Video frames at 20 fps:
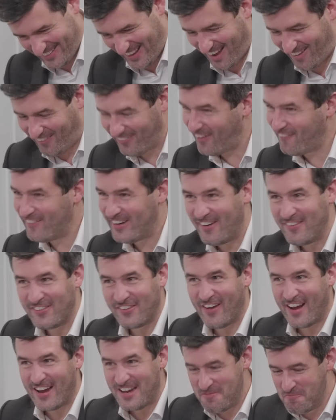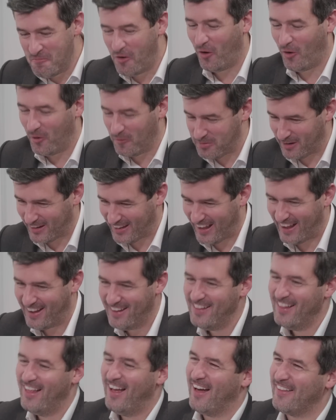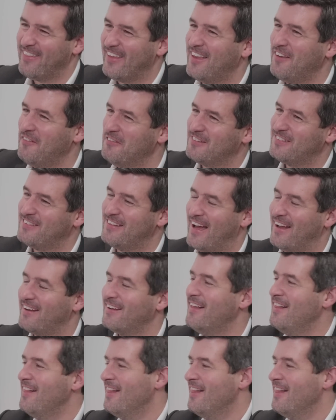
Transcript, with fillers: Yeah, although we don't do it anymore. But yeah, I think he was sad.